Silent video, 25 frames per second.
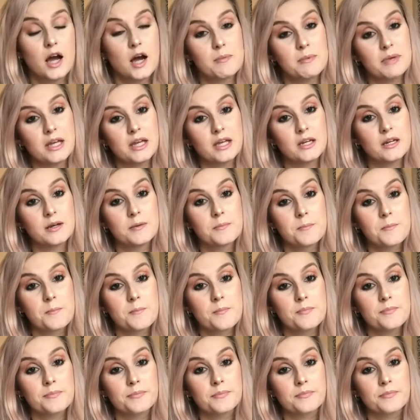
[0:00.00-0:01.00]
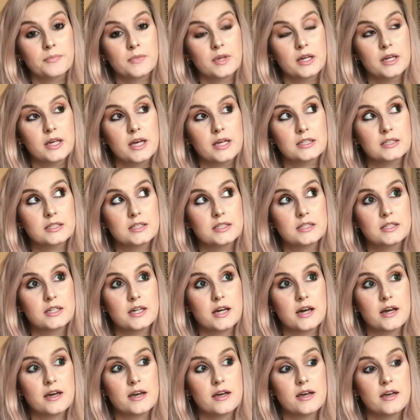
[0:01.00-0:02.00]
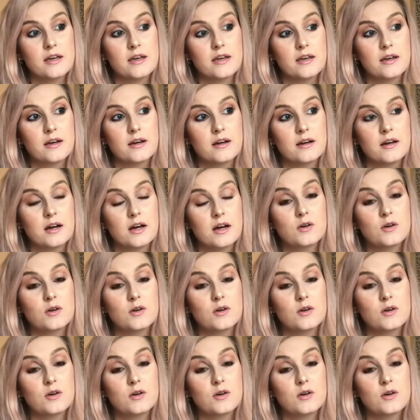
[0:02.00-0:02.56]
I mean, yesterday